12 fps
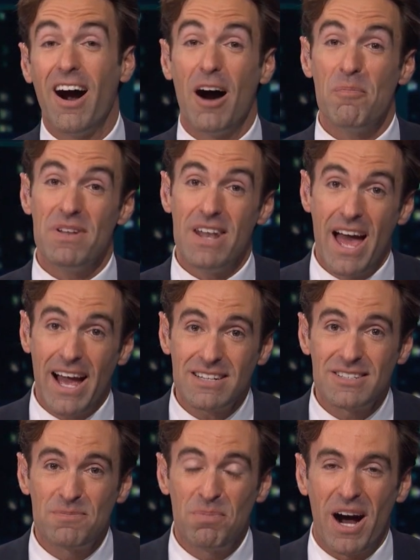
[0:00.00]
Up
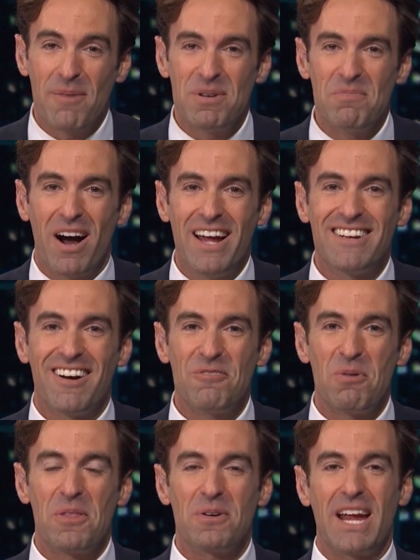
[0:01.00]
next, Bob and Mike on
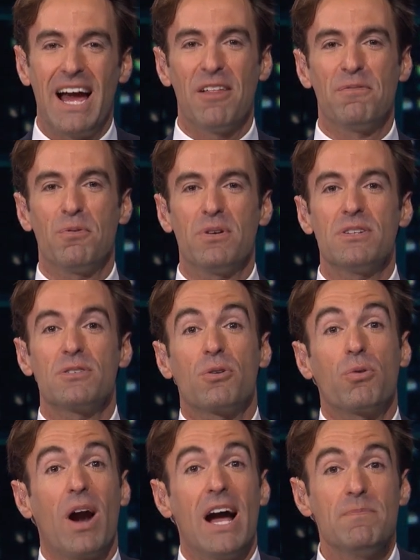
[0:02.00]
whether California's
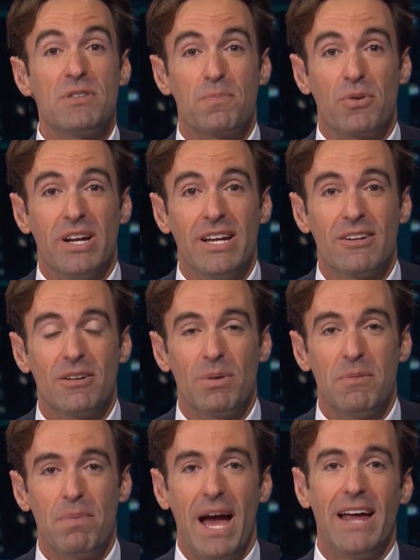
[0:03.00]
crime spree could
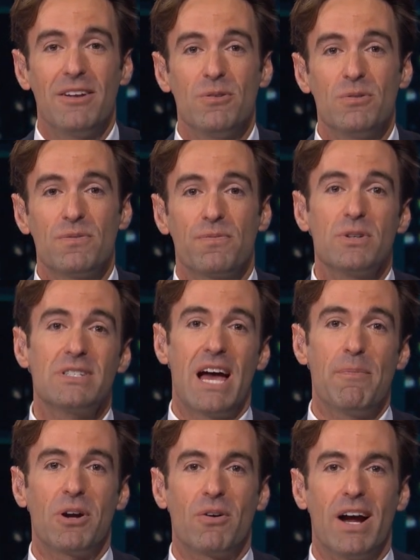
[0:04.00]
be bad news for
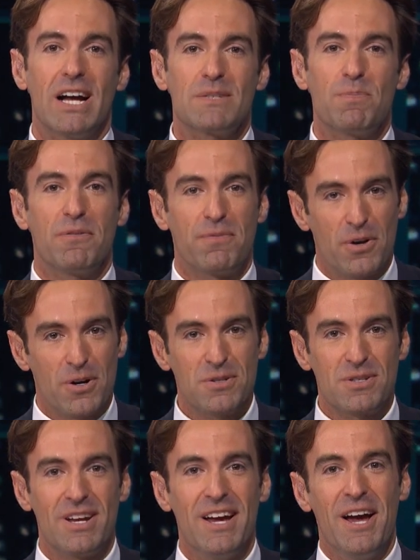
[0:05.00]
Democrats. But
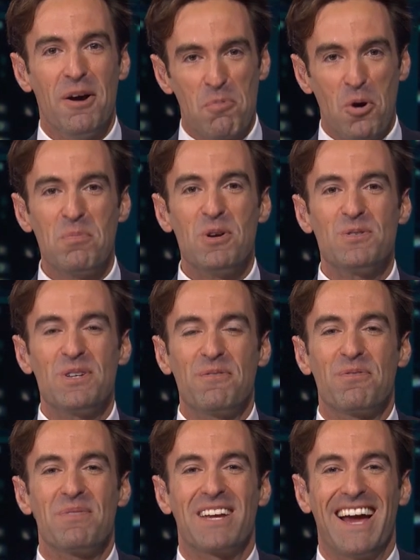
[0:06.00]
first, more music
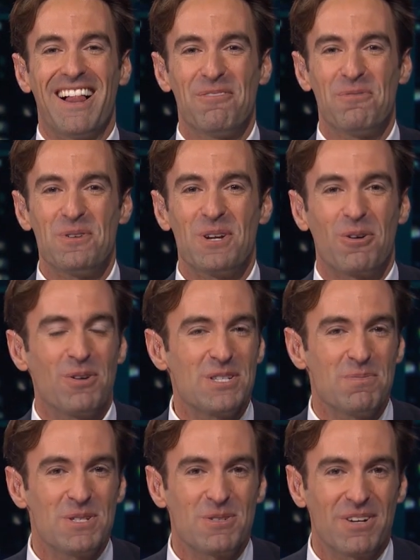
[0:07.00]
from the California
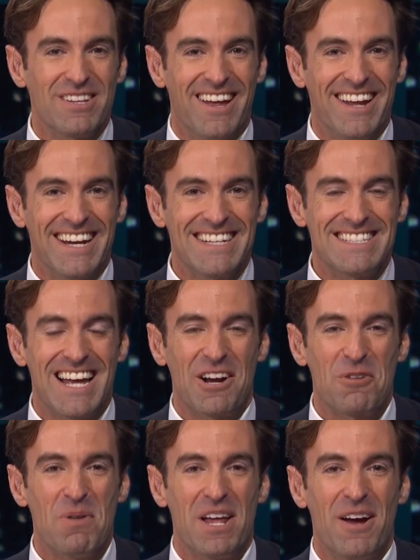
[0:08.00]
Christmas tree lighting in
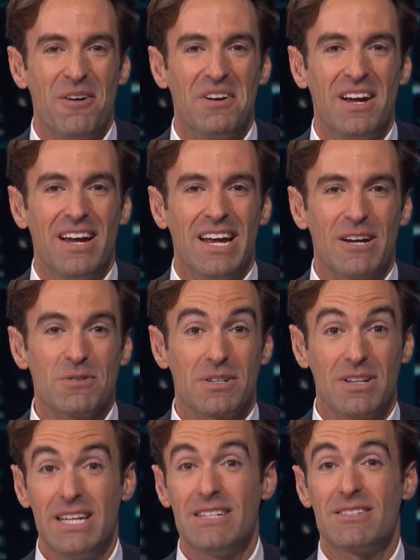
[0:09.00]
Sacramento. Here's
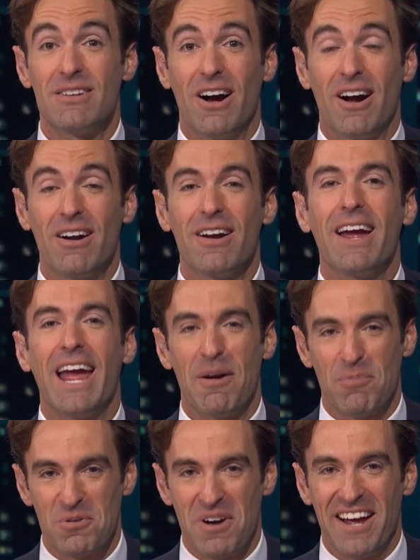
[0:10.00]
Glee star
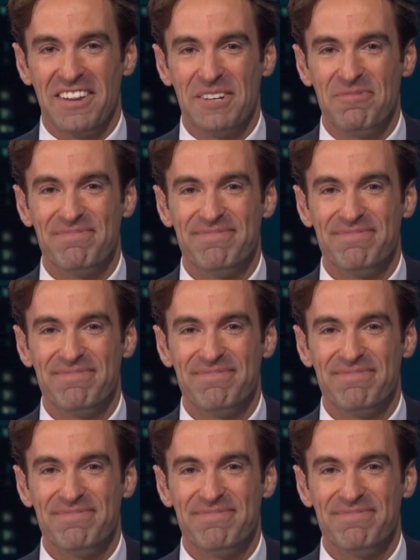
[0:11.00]
Amber Riley.